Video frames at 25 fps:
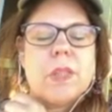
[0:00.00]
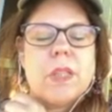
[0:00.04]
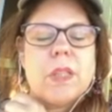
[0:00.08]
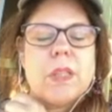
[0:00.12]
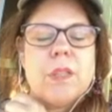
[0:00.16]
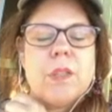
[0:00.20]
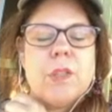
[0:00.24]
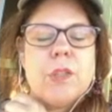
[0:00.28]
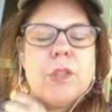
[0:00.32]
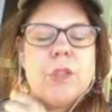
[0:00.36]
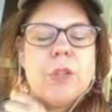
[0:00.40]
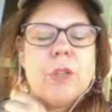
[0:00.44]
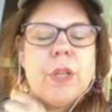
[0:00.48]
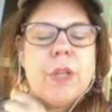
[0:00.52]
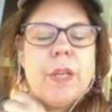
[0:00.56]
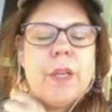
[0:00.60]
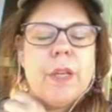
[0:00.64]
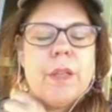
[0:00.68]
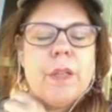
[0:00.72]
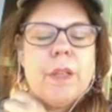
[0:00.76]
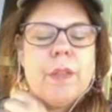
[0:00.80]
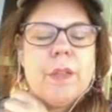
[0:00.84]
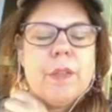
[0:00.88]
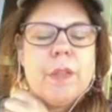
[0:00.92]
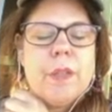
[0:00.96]
Is there
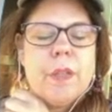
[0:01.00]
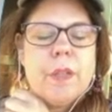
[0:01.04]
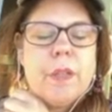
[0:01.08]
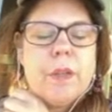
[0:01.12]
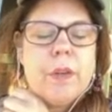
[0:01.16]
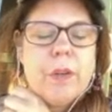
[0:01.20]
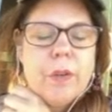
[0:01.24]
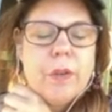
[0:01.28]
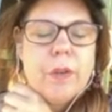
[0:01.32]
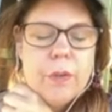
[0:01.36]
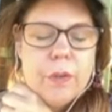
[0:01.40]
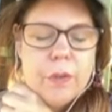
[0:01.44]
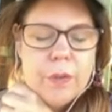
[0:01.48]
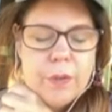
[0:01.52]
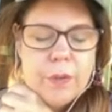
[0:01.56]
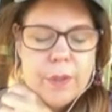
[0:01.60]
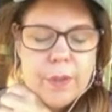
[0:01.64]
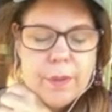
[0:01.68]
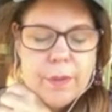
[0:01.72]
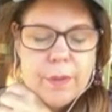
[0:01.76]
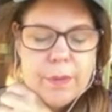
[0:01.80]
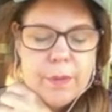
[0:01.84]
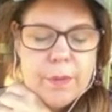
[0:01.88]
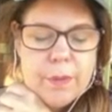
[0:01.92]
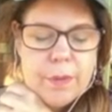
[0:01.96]
anything, Carter,
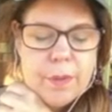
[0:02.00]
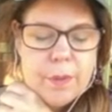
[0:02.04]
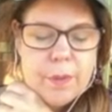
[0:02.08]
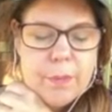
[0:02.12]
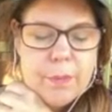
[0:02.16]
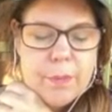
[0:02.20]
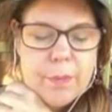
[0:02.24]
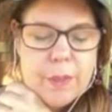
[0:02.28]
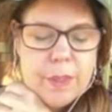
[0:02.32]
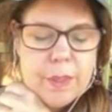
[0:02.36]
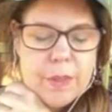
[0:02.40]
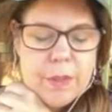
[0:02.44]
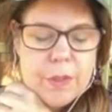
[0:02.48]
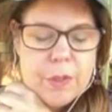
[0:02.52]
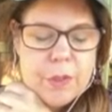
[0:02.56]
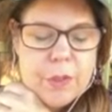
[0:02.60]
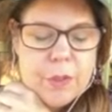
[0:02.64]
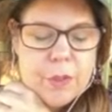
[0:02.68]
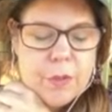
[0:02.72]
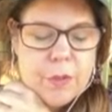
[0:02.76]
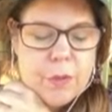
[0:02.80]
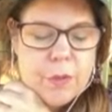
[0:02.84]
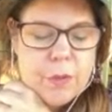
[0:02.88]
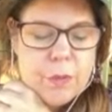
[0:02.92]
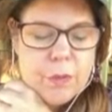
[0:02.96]
that makes
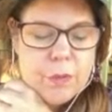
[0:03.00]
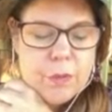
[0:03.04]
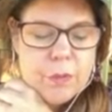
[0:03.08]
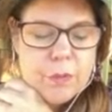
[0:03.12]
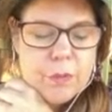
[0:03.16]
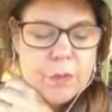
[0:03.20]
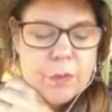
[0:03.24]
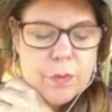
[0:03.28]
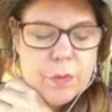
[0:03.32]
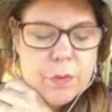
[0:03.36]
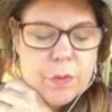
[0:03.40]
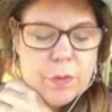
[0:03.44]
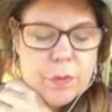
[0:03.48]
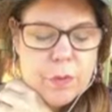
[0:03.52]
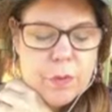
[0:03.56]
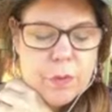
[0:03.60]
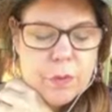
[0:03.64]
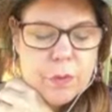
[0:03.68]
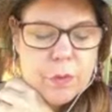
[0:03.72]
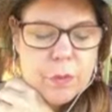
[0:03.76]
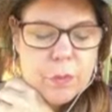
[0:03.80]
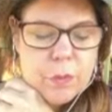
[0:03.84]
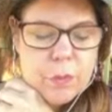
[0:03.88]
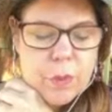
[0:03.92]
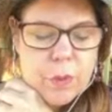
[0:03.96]
you
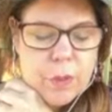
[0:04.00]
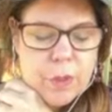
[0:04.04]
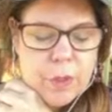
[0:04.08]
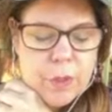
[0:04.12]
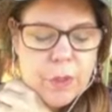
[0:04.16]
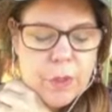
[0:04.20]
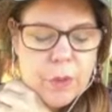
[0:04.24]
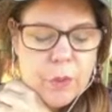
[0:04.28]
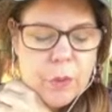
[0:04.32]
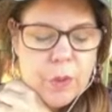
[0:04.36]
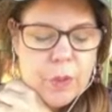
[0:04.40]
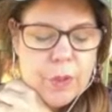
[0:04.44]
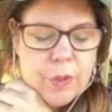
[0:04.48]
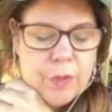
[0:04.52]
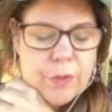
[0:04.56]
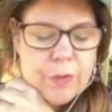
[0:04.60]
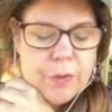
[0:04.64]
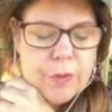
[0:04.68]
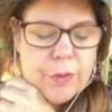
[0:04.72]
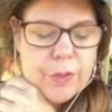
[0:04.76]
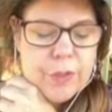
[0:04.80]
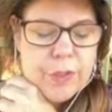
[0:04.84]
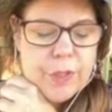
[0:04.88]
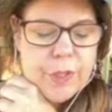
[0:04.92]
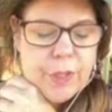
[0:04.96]
want to go under
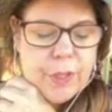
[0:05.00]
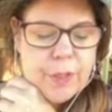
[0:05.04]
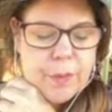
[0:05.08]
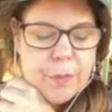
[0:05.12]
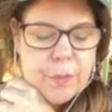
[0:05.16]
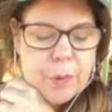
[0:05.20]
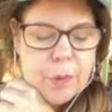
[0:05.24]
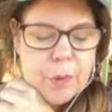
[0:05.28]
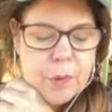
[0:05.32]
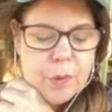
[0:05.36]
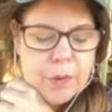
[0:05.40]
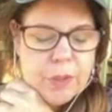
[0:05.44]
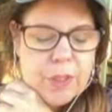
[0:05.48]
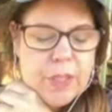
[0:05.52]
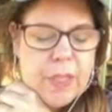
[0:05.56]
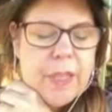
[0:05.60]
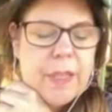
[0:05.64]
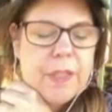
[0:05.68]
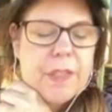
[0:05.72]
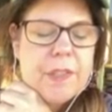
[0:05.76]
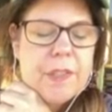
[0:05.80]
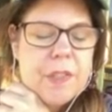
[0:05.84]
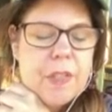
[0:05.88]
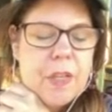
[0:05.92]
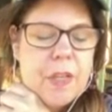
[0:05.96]
the table?
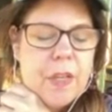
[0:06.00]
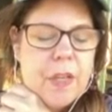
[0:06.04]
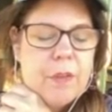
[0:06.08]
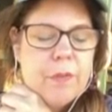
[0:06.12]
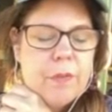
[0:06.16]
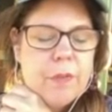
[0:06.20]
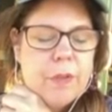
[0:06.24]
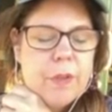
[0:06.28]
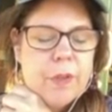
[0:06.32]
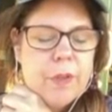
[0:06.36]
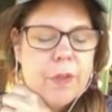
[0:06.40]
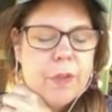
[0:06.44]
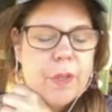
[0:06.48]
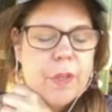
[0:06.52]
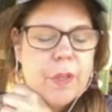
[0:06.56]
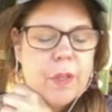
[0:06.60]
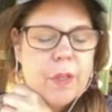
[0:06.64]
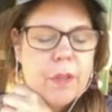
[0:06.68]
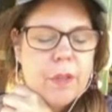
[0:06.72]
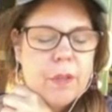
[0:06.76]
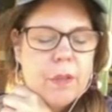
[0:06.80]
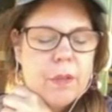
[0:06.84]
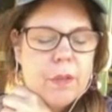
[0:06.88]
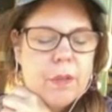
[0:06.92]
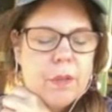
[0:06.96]
Yes, everything.
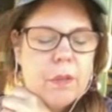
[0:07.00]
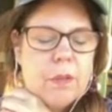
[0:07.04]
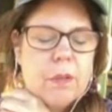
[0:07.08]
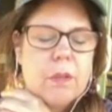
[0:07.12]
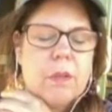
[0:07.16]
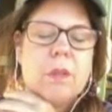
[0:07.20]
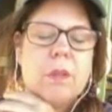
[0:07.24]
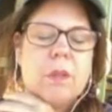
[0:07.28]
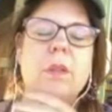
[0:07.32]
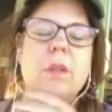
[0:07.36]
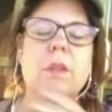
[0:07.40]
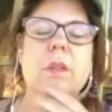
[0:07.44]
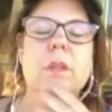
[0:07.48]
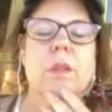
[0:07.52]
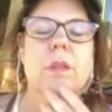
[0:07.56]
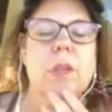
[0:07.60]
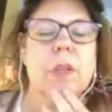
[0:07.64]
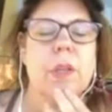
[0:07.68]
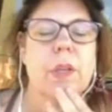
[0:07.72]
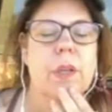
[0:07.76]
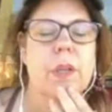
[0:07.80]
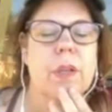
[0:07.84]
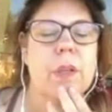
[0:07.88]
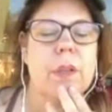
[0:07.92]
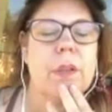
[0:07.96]

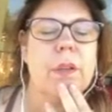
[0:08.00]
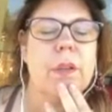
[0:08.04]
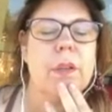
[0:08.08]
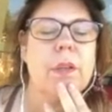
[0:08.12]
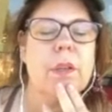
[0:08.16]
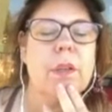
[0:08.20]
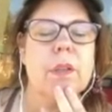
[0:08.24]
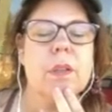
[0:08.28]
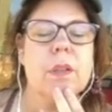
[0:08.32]
Okay.